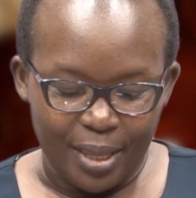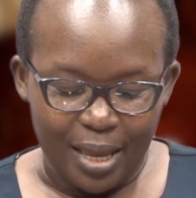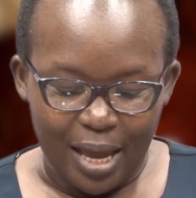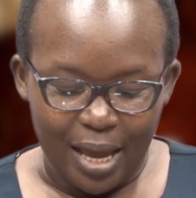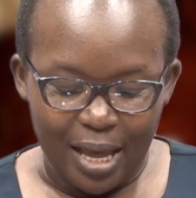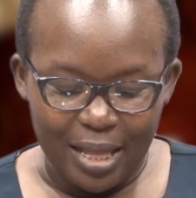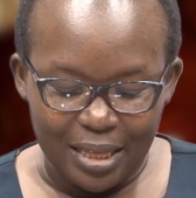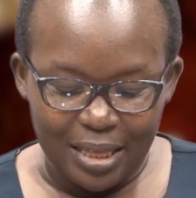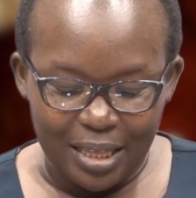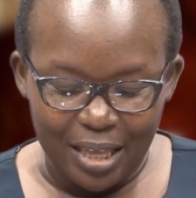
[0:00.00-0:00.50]

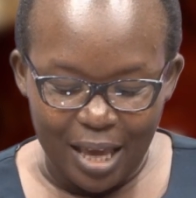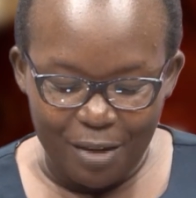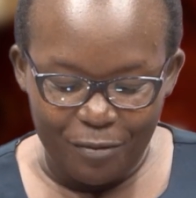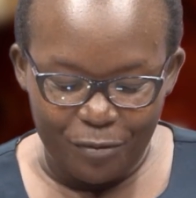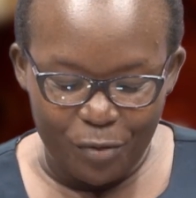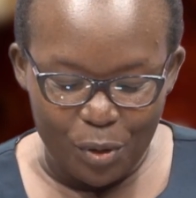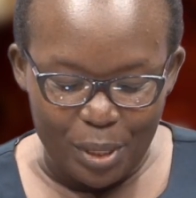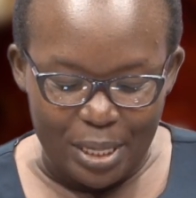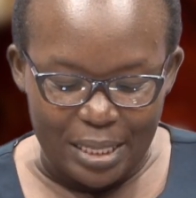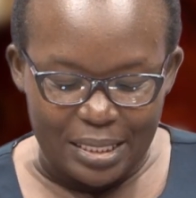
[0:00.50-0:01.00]
And
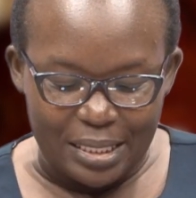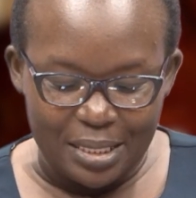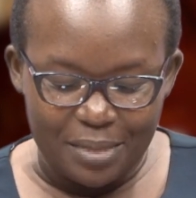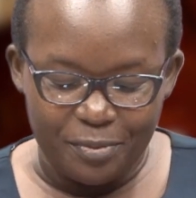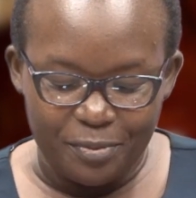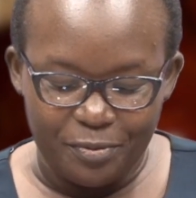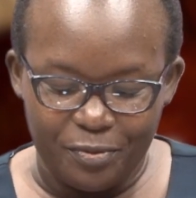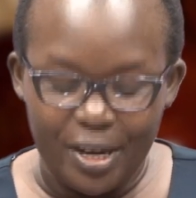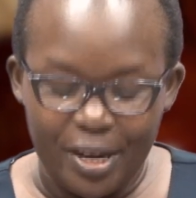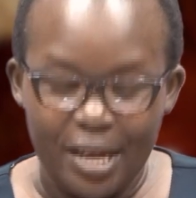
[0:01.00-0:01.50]
therefore, it is
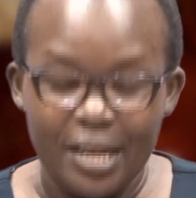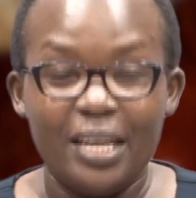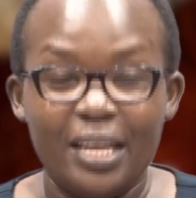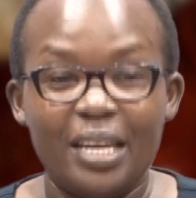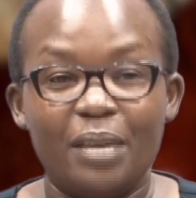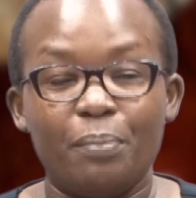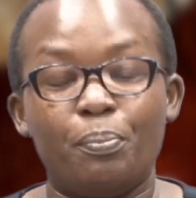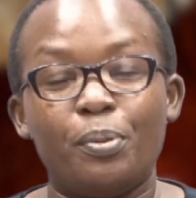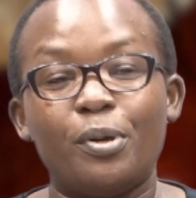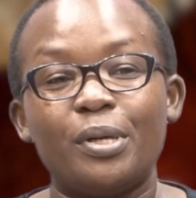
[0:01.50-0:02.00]
very
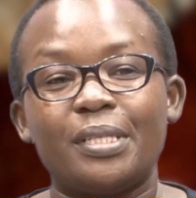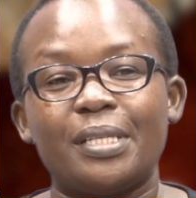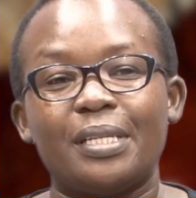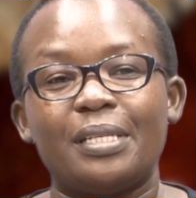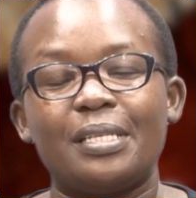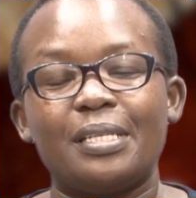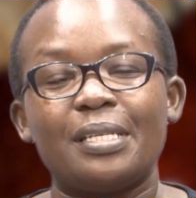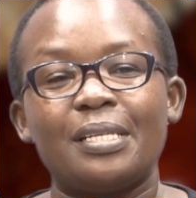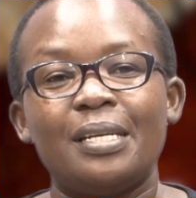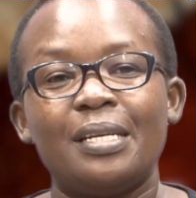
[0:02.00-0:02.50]

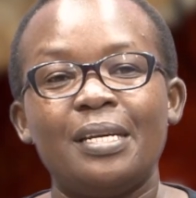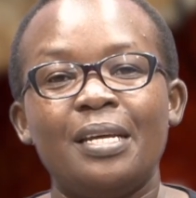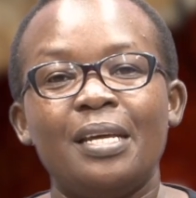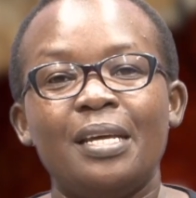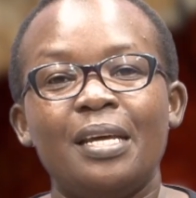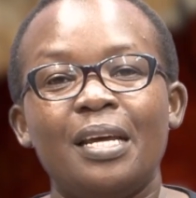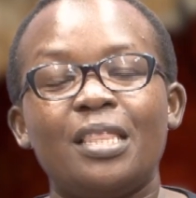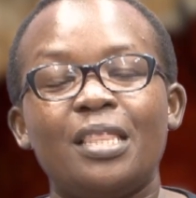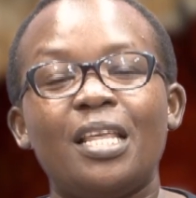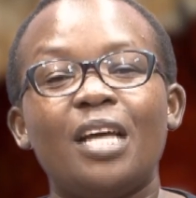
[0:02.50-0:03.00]
important
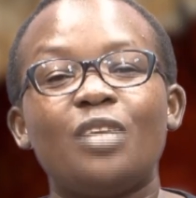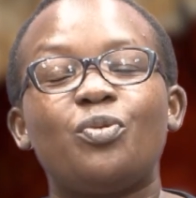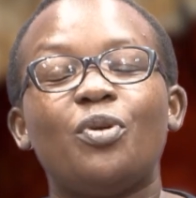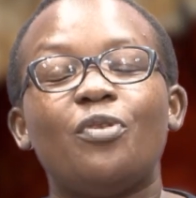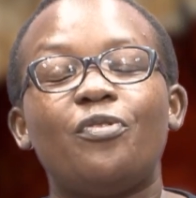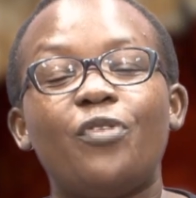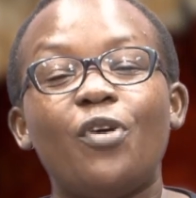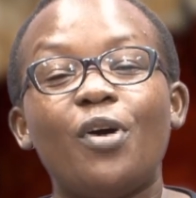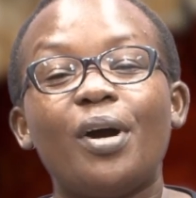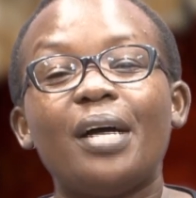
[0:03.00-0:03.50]
that we
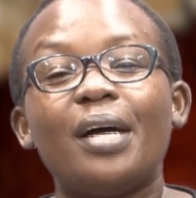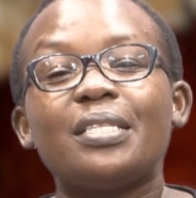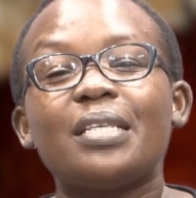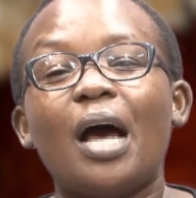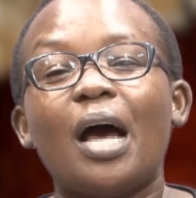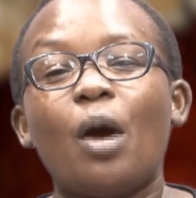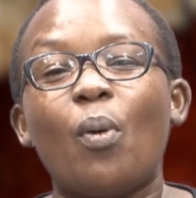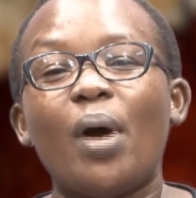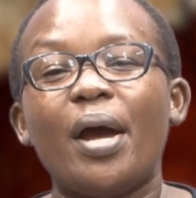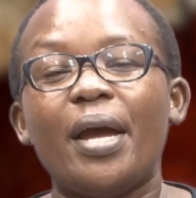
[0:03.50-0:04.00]
focus
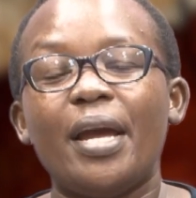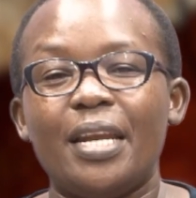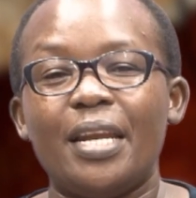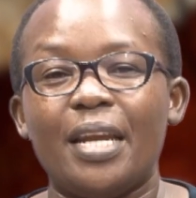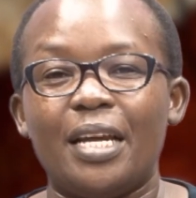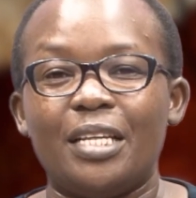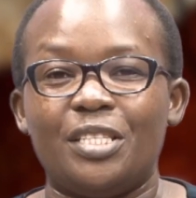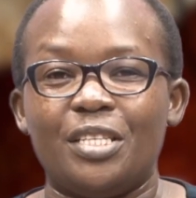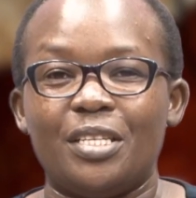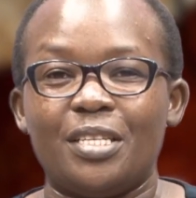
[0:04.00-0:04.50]
our
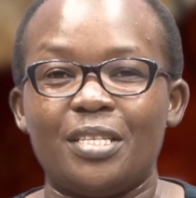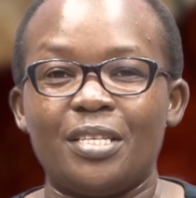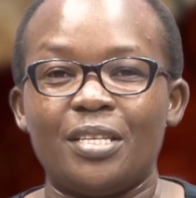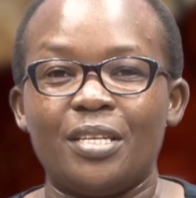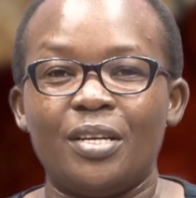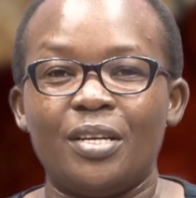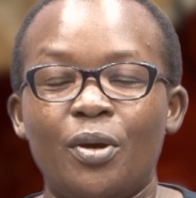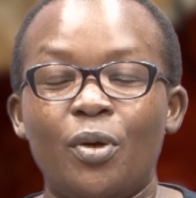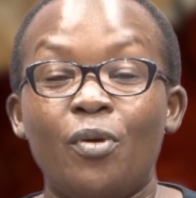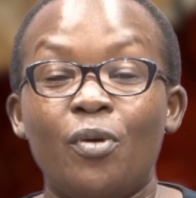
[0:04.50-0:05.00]
energies
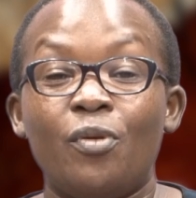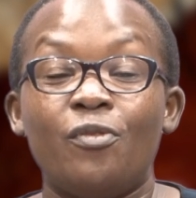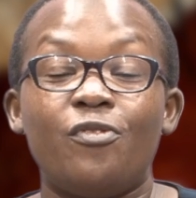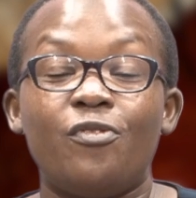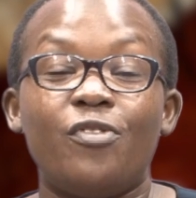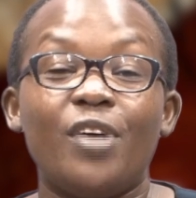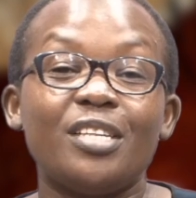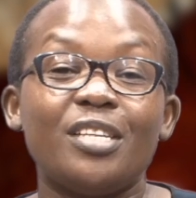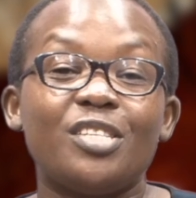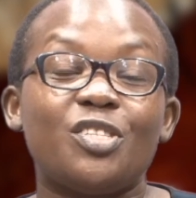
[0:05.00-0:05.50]

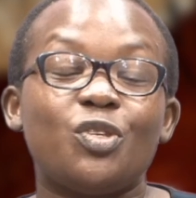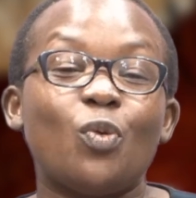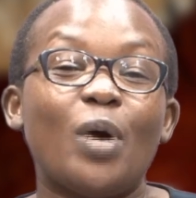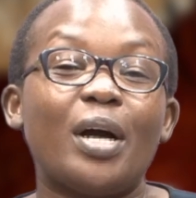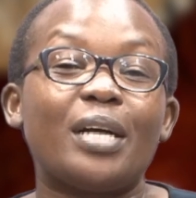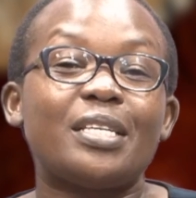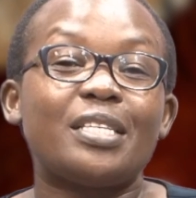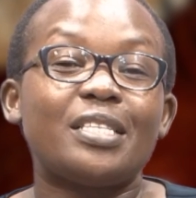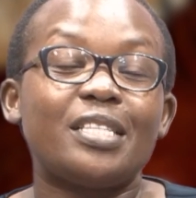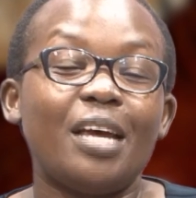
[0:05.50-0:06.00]
first to
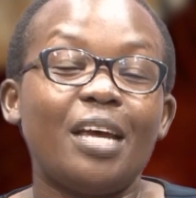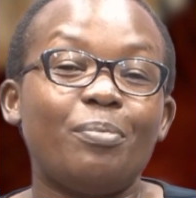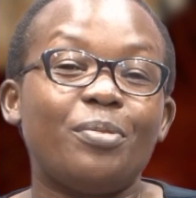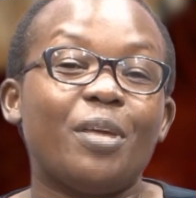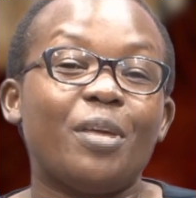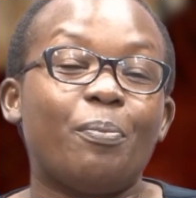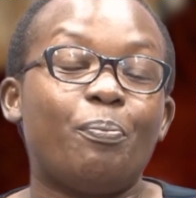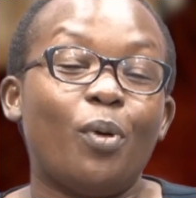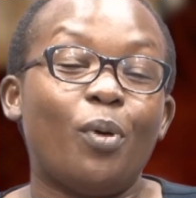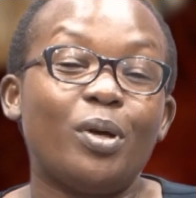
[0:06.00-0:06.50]
accept the
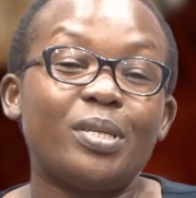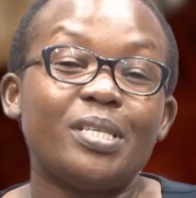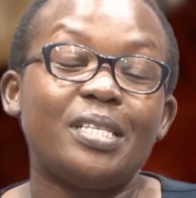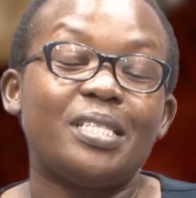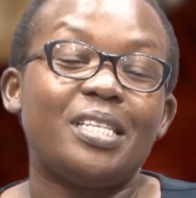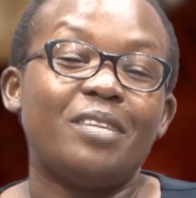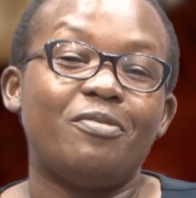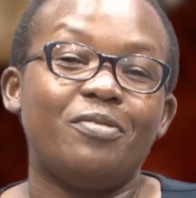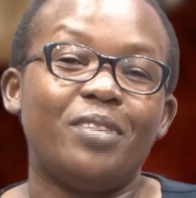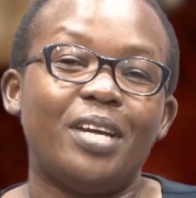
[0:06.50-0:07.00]

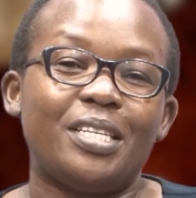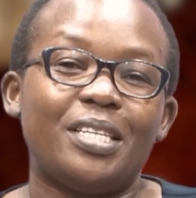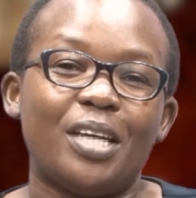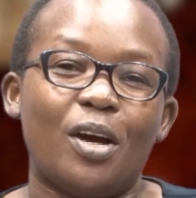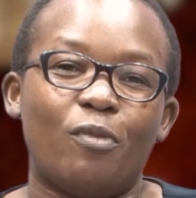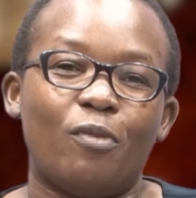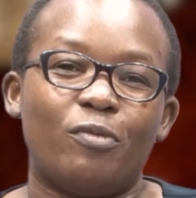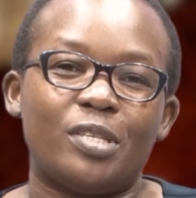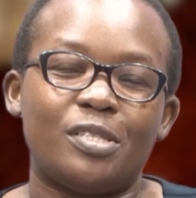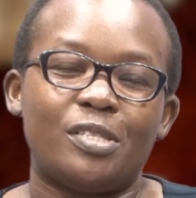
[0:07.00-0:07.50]
positive nature
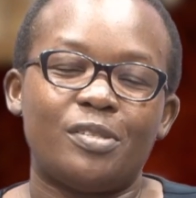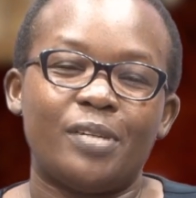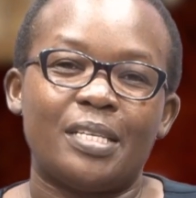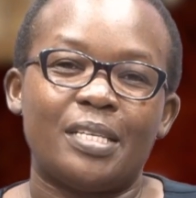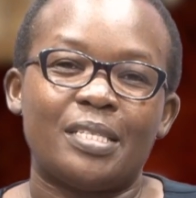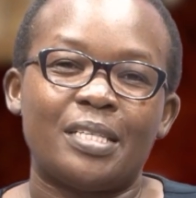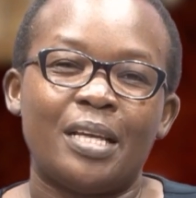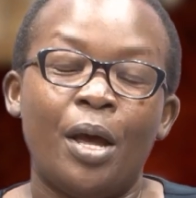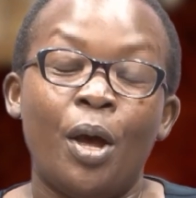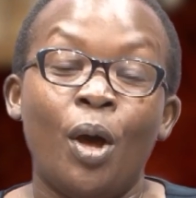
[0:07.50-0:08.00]
of
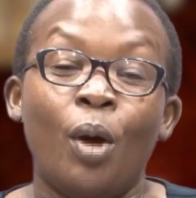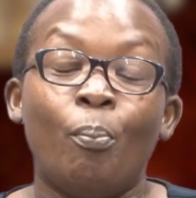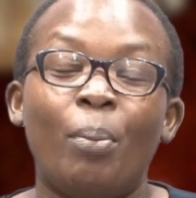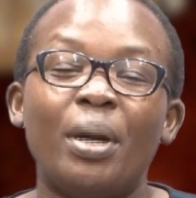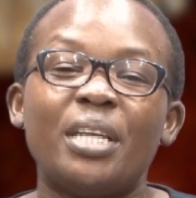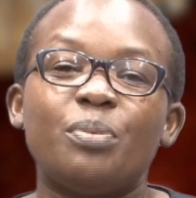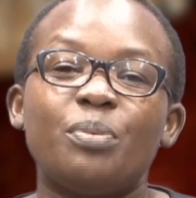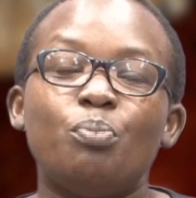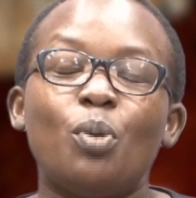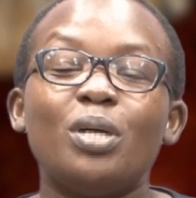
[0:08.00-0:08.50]
stress,
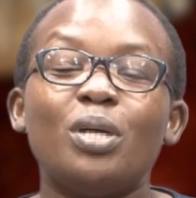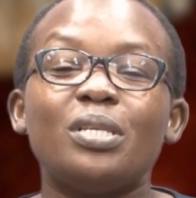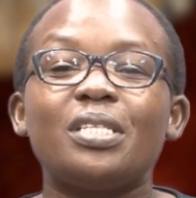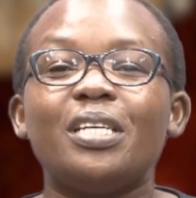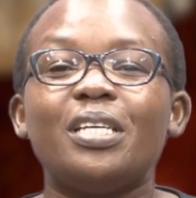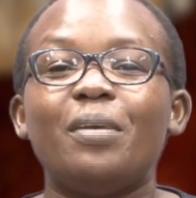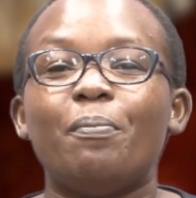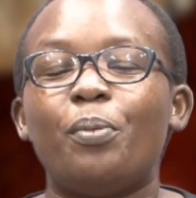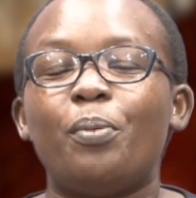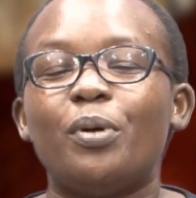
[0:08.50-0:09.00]
but most
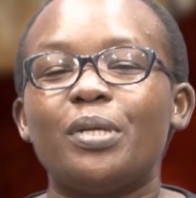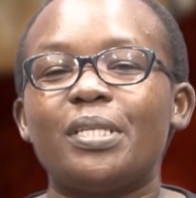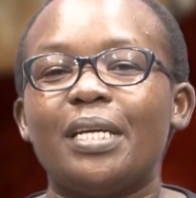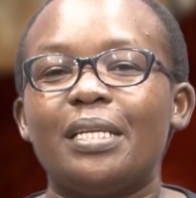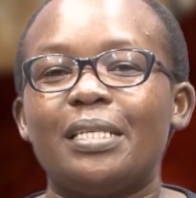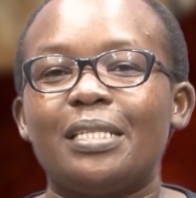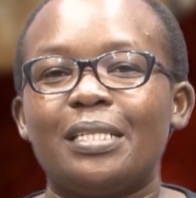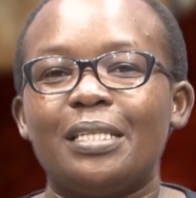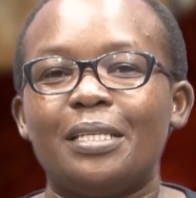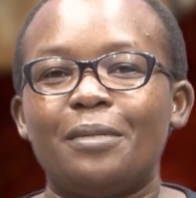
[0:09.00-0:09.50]

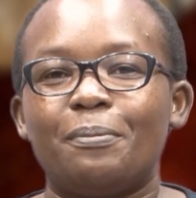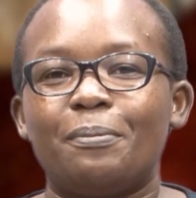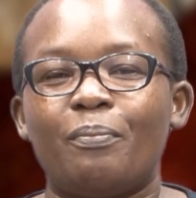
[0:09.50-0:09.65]
importantly,